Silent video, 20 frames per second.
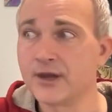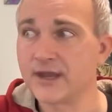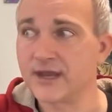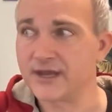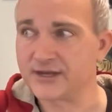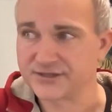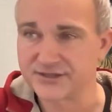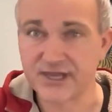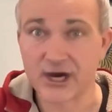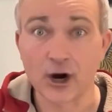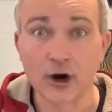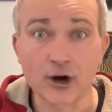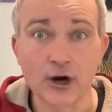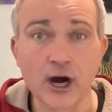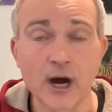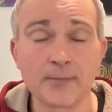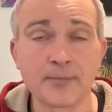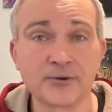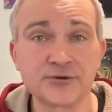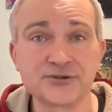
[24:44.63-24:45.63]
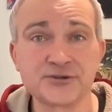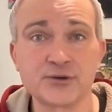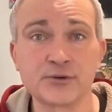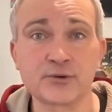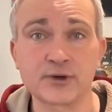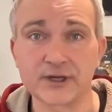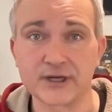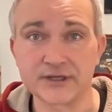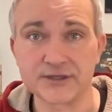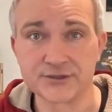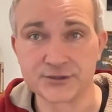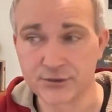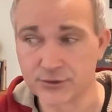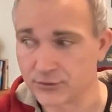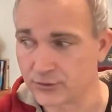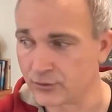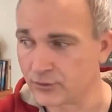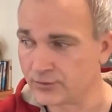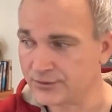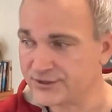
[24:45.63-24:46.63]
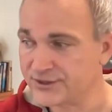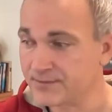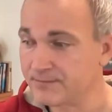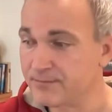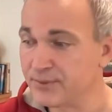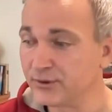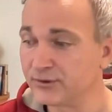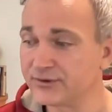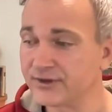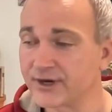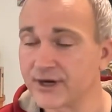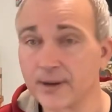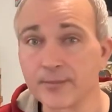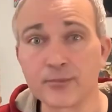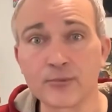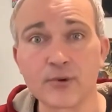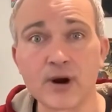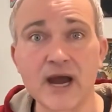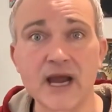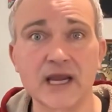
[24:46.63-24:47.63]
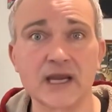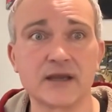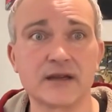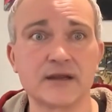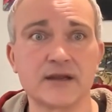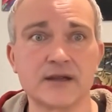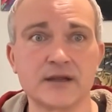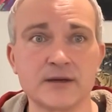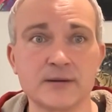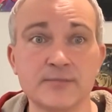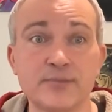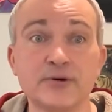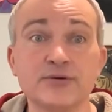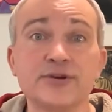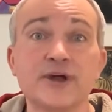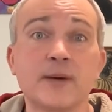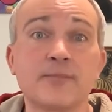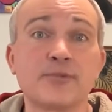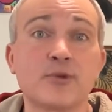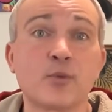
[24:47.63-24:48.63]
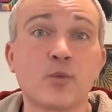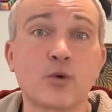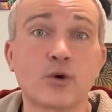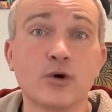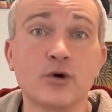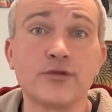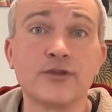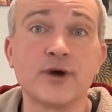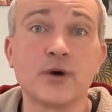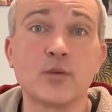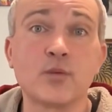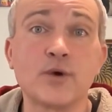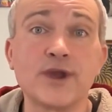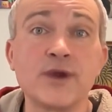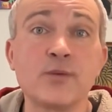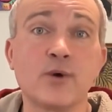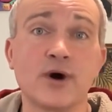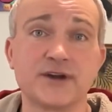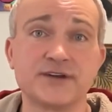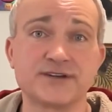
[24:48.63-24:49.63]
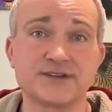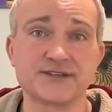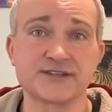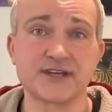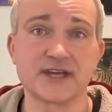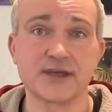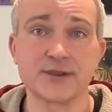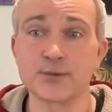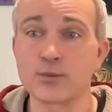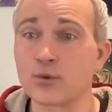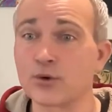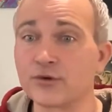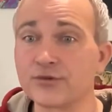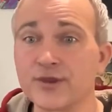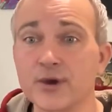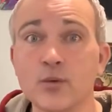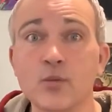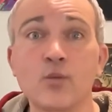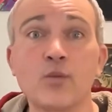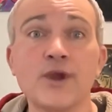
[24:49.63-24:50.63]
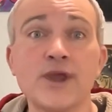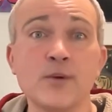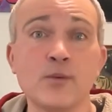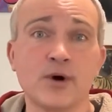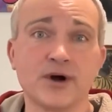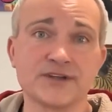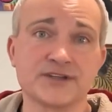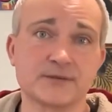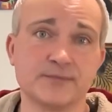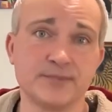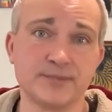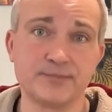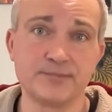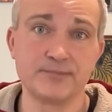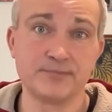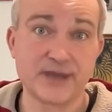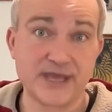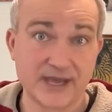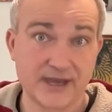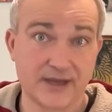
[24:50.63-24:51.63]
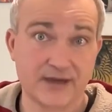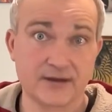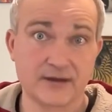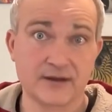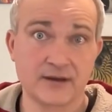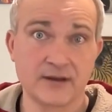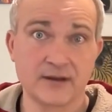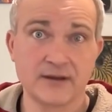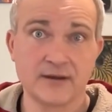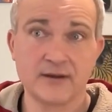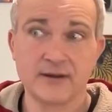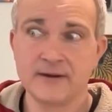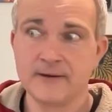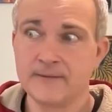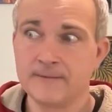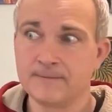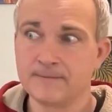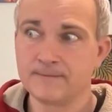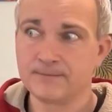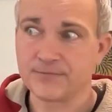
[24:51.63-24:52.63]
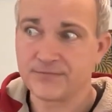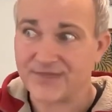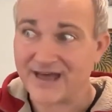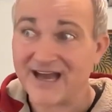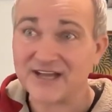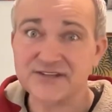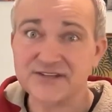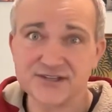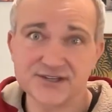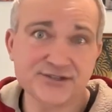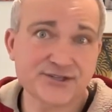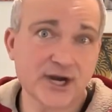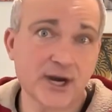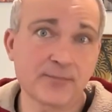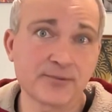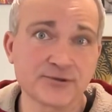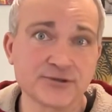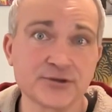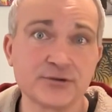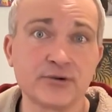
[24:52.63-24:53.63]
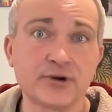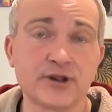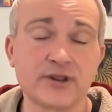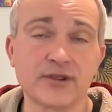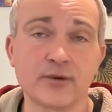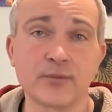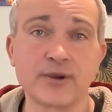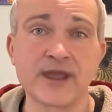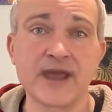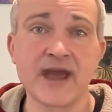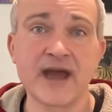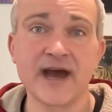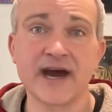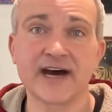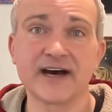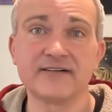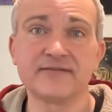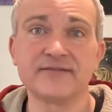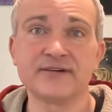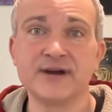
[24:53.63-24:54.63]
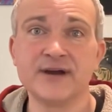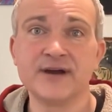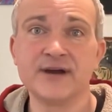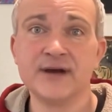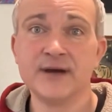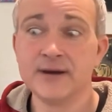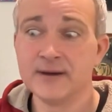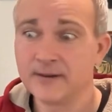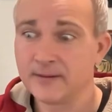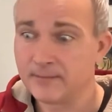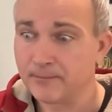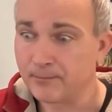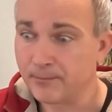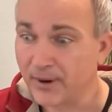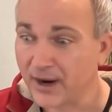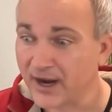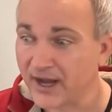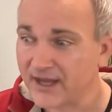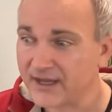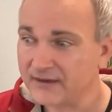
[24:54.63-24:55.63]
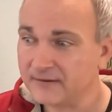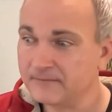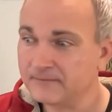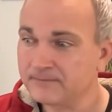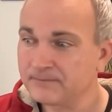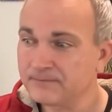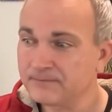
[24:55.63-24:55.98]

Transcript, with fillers: is the, our opportunity to to build it up right and to build up the world that we want to see the world that we want to be in that's this opportunity that we have. But